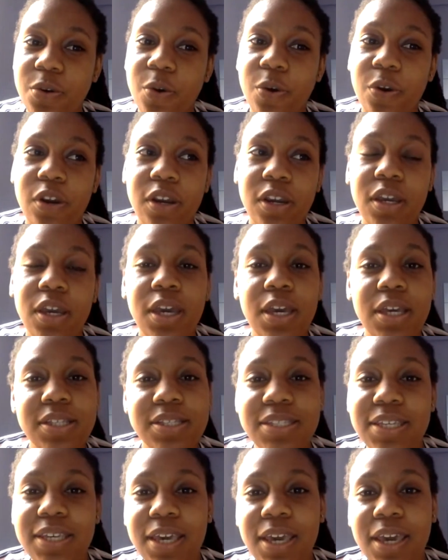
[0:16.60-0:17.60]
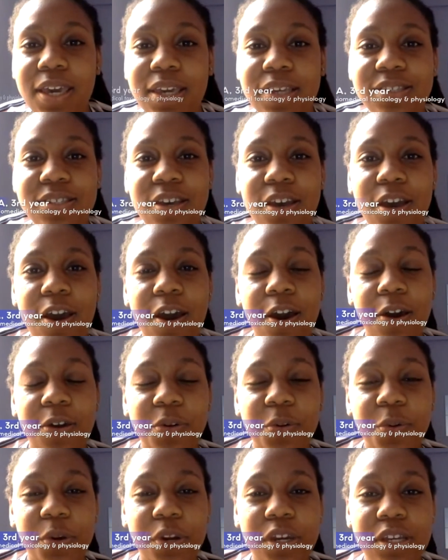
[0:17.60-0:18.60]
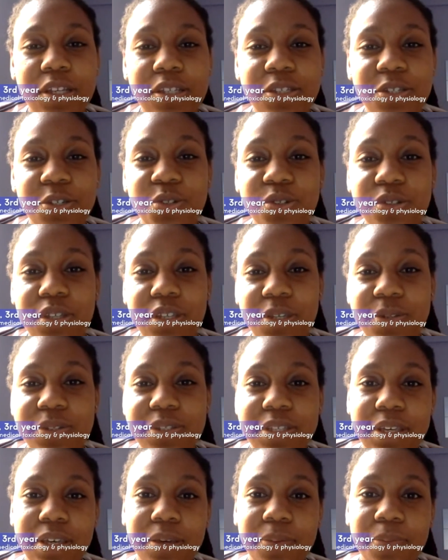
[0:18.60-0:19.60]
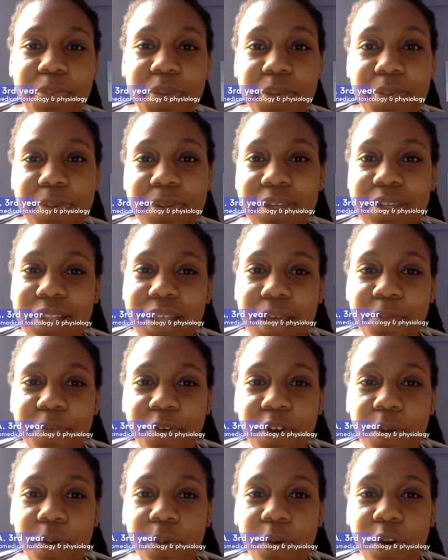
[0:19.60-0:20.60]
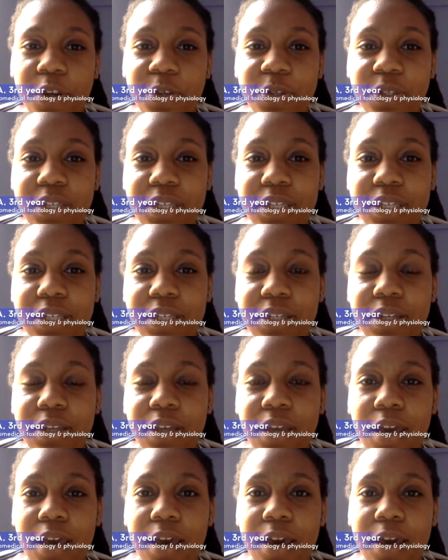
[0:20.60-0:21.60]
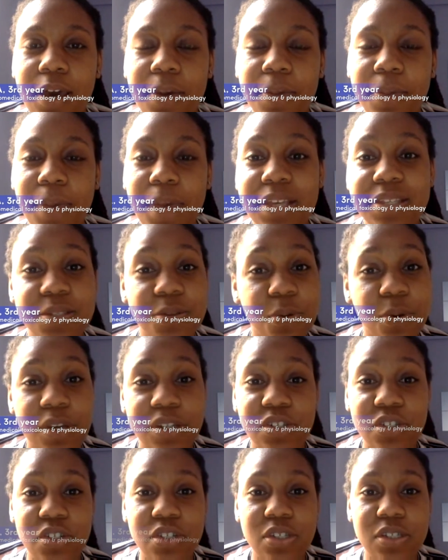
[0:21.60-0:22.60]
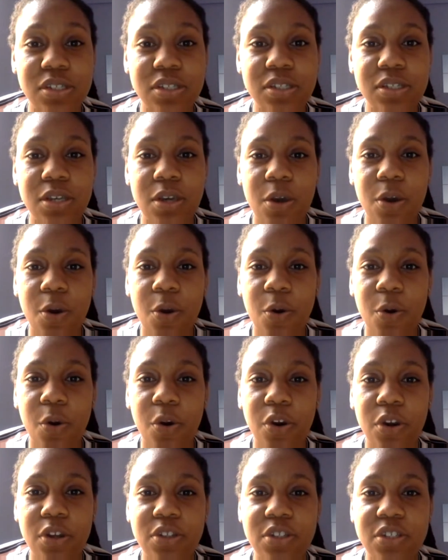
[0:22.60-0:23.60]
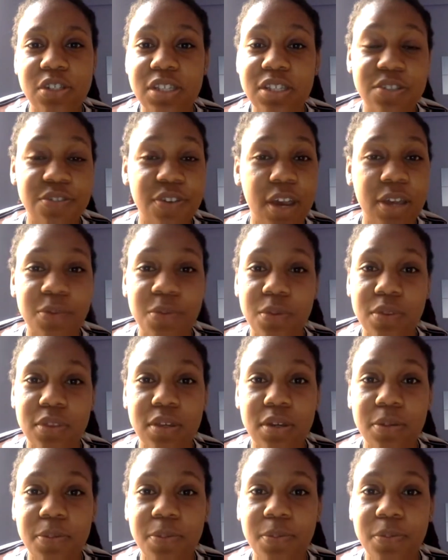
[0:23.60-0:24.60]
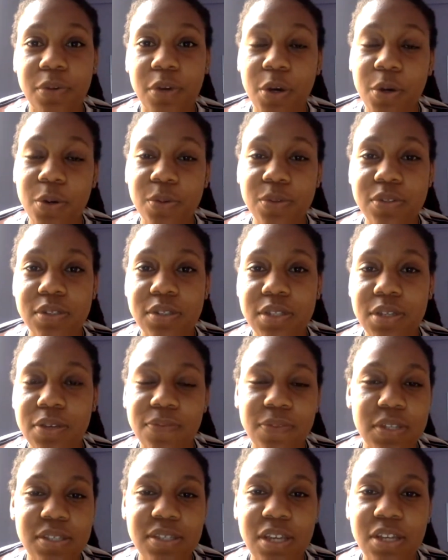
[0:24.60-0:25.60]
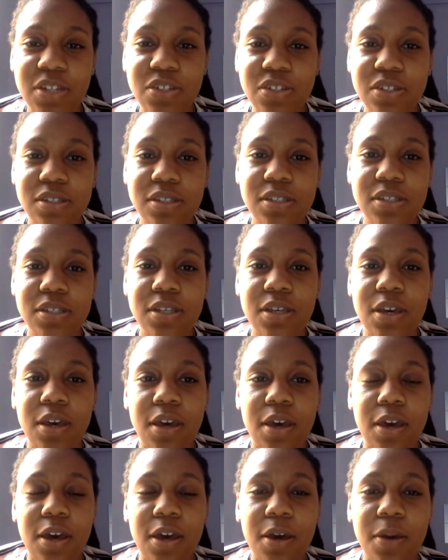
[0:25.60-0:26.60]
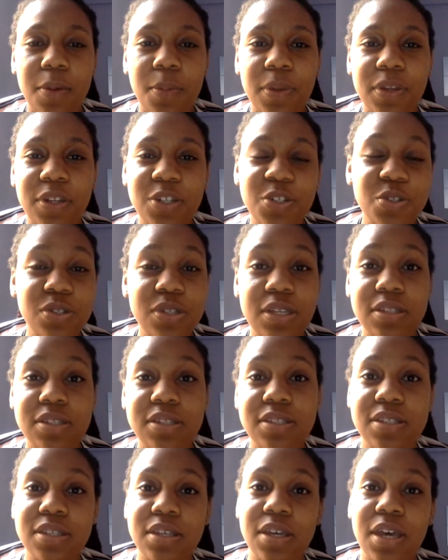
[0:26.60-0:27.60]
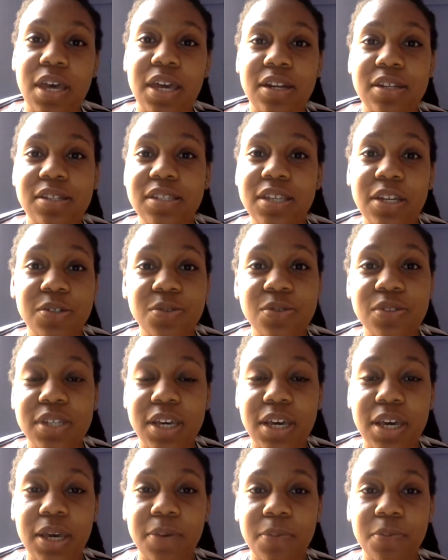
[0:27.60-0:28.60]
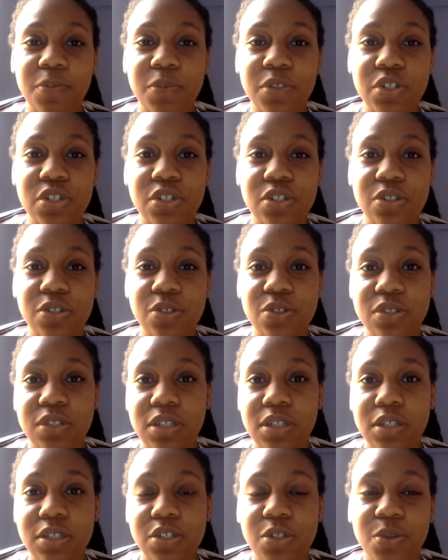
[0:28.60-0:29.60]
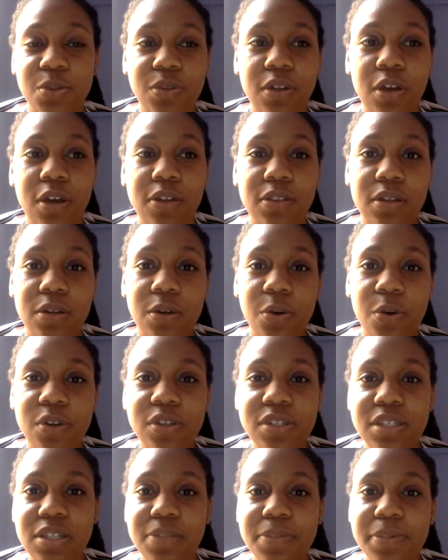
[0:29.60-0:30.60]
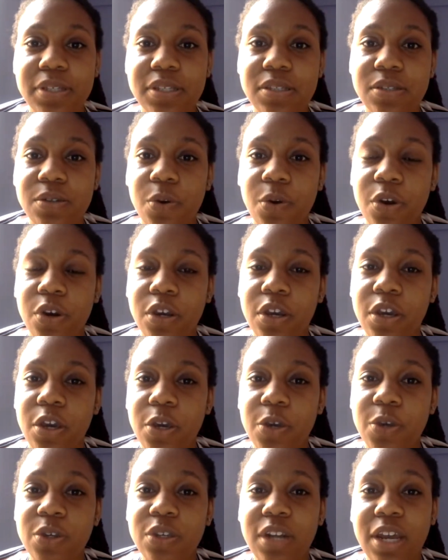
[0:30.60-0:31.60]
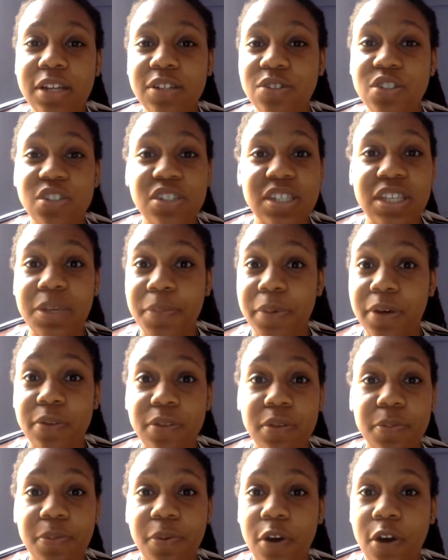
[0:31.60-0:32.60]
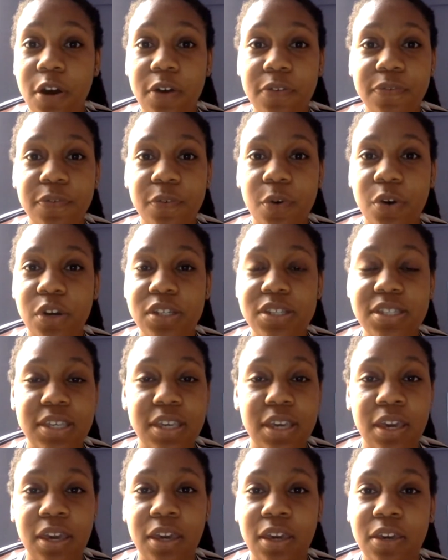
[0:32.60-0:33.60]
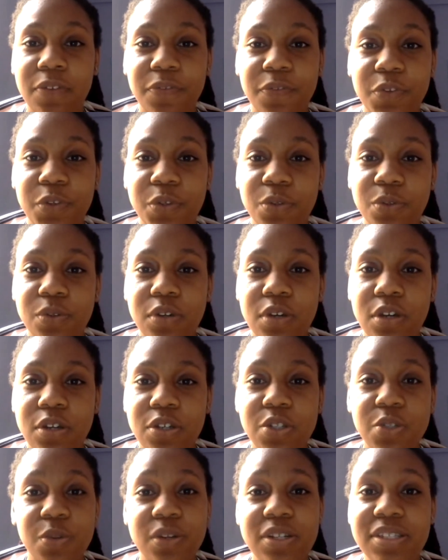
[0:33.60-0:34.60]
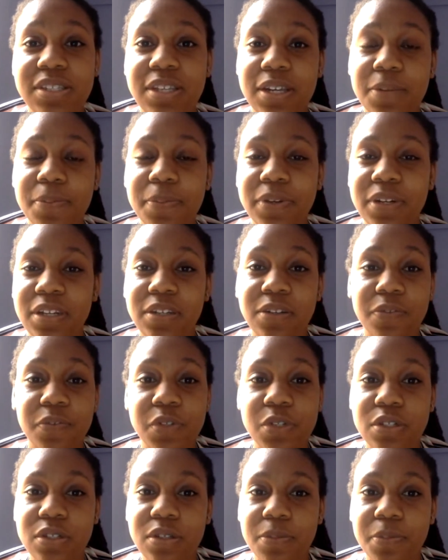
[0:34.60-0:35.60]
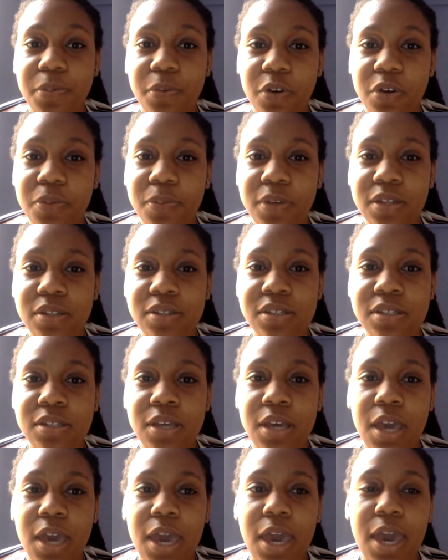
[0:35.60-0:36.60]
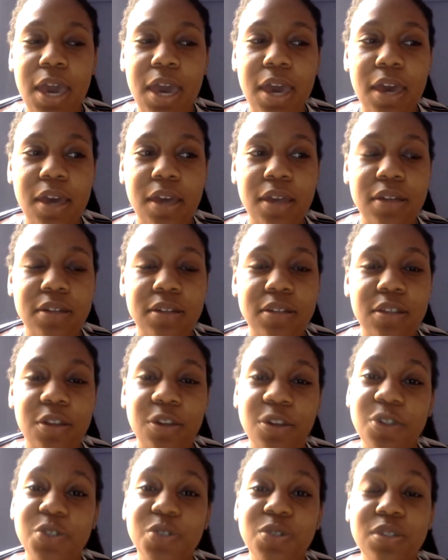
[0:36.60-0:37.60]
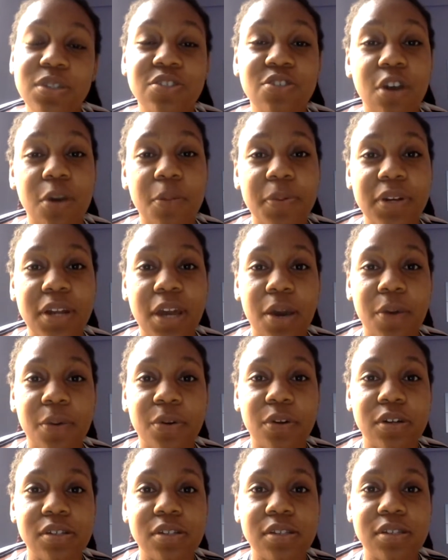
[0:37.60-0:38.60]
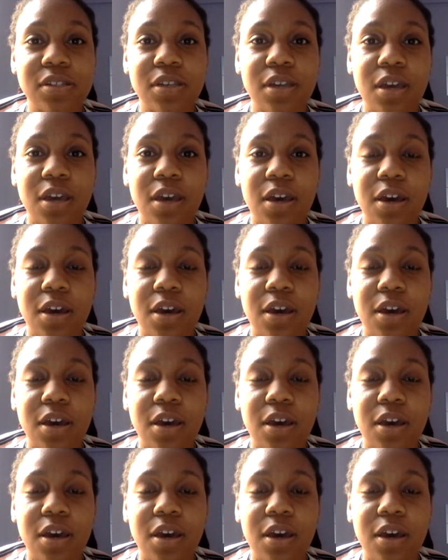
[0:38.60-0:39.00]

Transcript: or TAs on Quirkus, usually using BB Collaborate, where you can ask questions or just interact with the host of these sessions. And usually it's at a scheduled time, which is usually shown on the course syllabus, or you can actually just email the prof or a TA if you just want to set up an individual appointment. And they're usually drop-in hours,